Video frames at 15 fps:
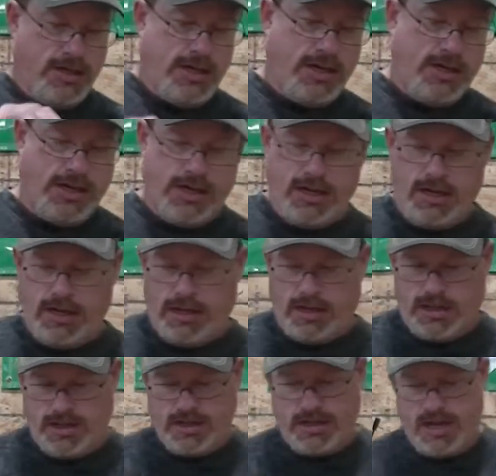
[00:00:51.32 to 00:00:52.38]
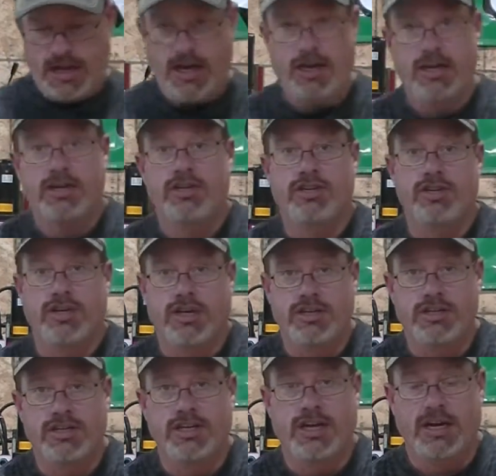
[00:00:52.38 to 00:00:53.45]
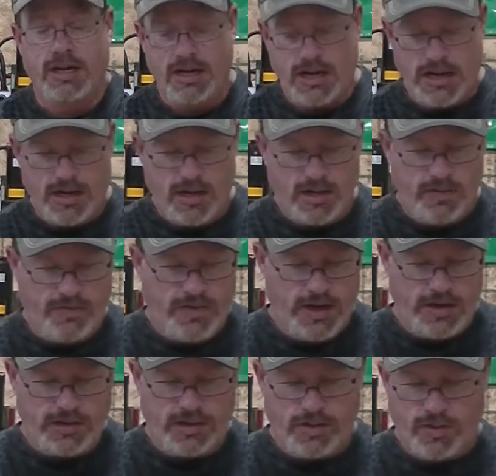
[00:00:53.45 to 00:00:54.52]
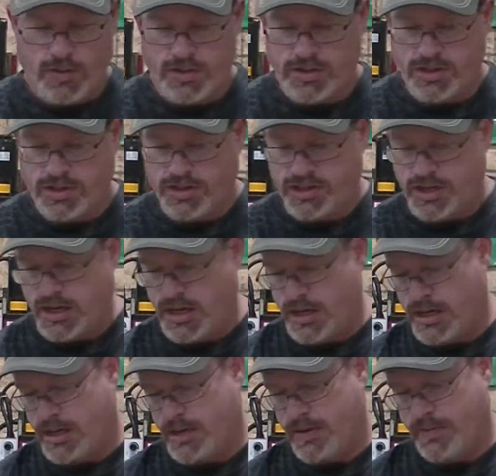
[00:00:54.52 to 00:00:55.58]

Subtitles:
Got a stand so you can set it down, face it towards the sun.